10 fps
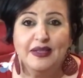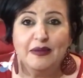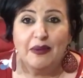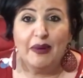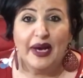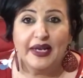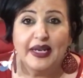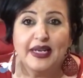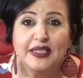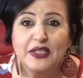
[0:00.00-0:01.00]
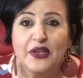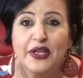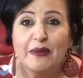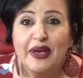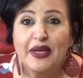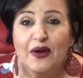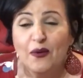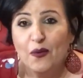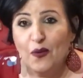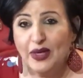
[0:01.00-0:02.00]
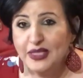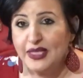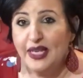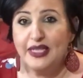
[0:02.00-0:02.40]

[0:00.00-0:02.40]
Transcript: My back is hurting, my one side